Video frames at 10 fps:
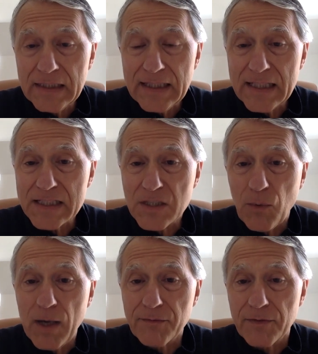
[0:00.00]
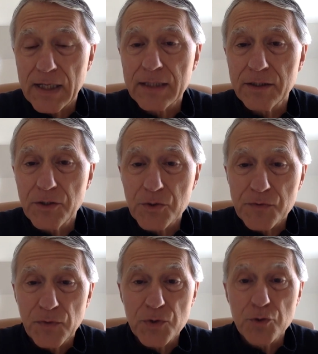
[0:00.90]
it is quite frankly
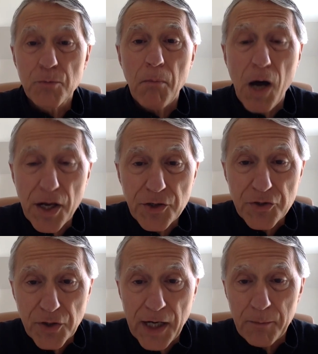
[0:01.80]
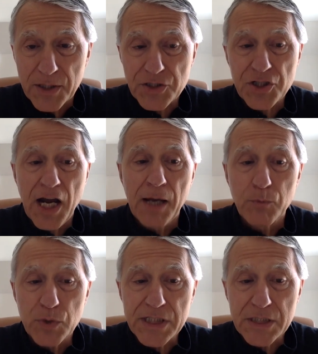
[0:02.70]
useful to monitor how much time
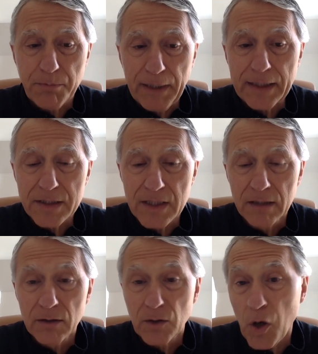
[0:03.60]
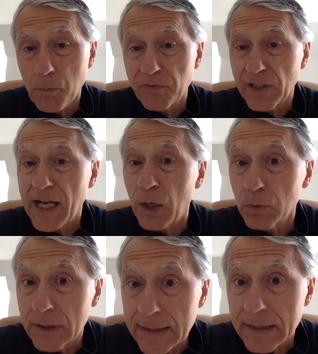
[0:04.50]
we spend, or hopefully how
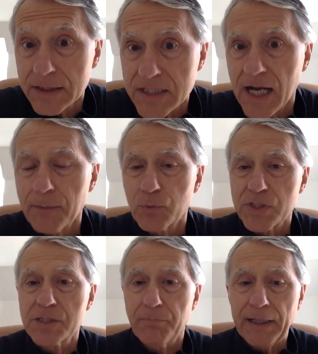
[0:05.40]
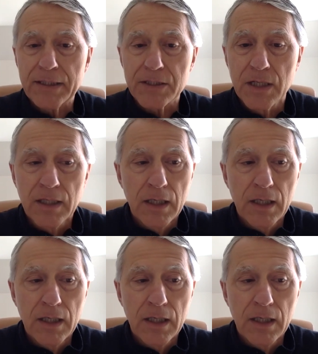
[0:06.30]
little time we spend